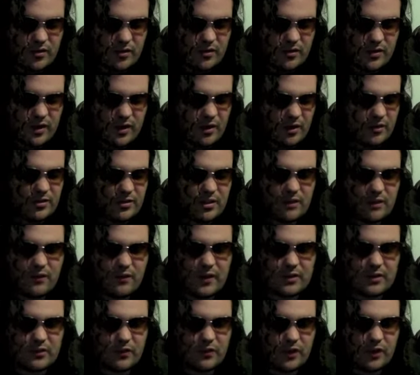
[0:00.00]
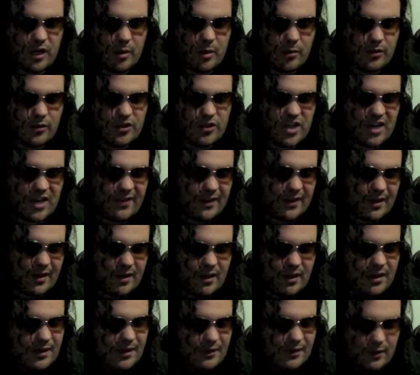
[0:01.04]
They all did a phenomenal job.
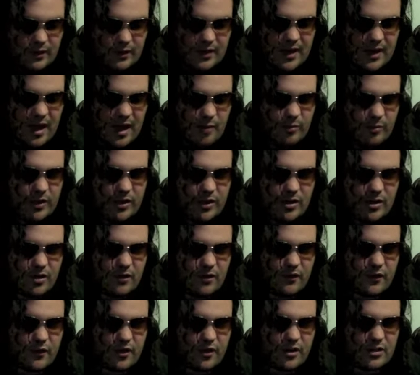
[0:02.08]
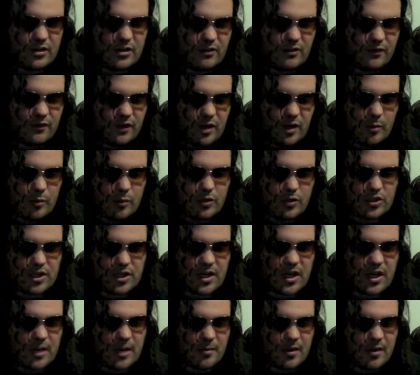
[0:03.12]
Like the lead guy who played Kung Fury did a phenomenal
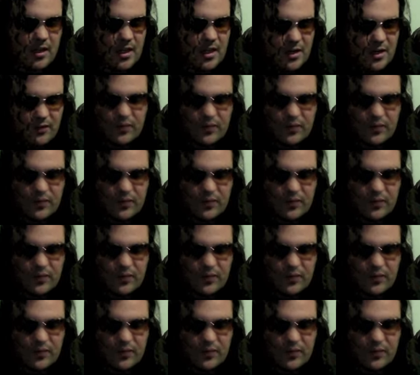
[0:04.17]
job.